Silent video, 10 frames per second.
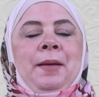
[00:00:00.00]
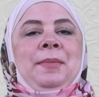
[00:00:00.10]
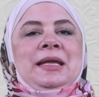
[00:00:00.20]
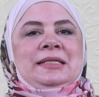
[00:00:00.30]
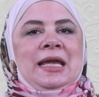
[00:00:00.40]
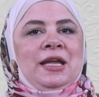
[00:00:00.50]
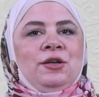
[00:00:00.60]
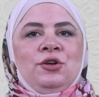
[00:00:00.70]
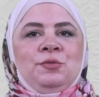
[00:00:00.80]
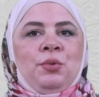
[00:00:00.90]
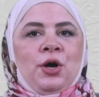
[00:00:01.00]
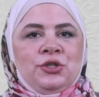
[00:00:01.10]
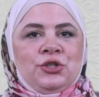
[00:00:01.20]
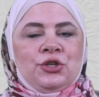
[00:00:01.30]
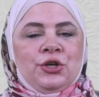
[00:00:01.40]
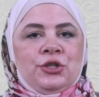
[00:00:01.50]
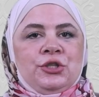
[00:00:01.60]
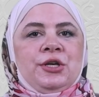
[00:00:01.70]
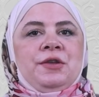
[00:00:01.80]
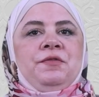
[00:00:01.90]
Maintain good posture
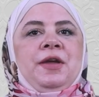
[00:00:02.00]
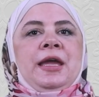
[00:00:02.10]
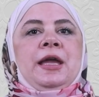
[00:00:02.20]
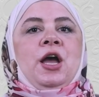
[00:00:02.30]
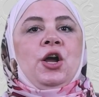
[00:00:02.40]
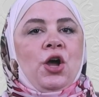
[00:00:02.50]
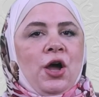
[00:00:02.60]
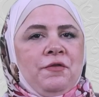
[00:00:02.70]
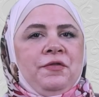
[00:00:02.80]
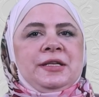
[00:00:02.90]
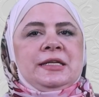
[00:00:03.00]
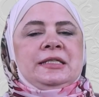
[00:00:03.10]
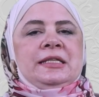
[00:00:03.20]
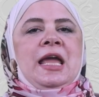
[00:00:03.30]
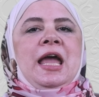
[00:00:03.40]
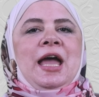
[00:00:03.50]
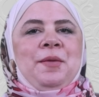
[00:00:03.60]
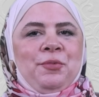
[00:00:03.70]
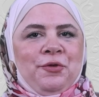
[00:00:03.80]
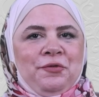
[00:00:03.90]
to convey confidence
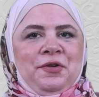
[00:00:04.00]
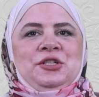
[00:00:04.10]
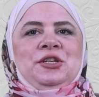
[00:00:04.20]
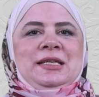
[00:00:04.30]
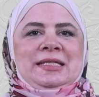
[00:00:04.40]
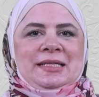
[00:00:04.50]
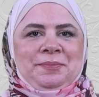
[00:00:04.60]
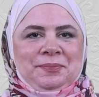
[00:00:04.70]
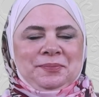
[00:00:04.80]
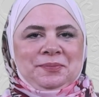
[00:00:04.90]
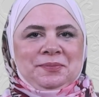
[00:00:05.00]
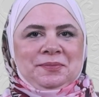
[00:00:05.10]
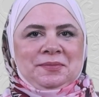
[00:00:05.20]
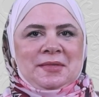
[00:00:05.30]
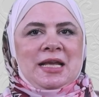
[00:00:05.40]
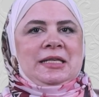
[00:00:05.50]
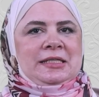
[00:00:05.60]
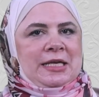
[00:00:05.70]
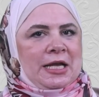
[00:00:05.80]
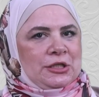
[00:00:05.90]
and professionalism.
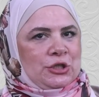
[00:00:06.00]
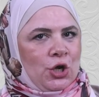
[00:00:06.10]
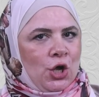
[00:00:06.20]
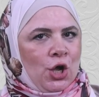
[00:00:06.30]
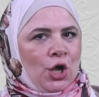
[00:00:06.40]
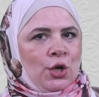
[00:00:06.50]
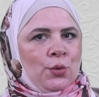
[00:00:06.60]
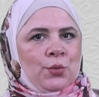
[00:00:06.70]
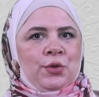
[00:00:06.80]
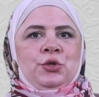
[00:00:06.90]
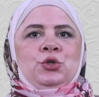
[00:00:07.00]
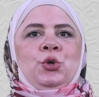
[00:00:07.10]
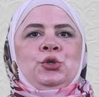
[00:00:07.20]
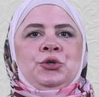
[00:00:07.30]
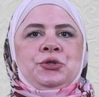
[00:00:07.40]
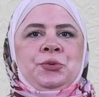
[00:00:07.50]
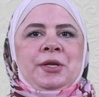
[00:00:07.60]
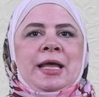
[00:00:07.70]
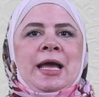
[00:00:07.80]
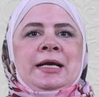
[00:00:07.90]
Stand tall with shoulders
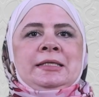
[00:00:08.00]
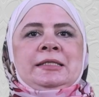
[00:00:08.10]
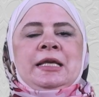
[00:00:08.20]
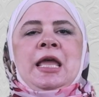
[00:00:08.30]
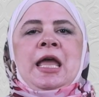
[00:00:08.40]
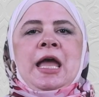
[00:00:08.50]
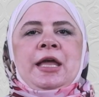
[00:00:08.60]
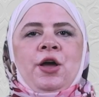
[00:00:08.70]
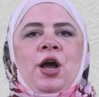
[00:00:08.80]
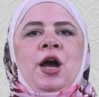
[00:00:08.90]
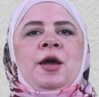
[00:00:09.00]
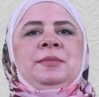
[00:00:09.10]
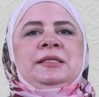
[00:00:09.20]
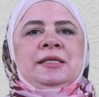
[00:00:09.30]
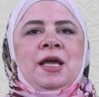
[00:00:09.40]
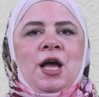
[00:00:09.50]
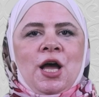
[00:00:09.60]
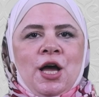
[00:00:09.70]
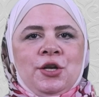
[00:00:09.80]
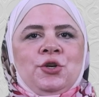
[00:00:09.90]
relaxed and arms
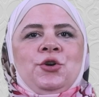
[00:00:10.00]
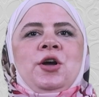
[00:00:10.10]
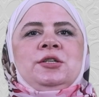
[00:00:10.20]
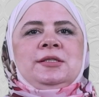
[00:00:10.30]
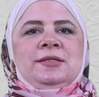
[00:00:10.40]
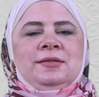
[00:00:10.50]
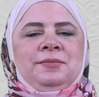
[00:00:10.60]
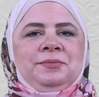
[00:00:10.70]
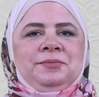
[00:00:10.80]
uncrossed.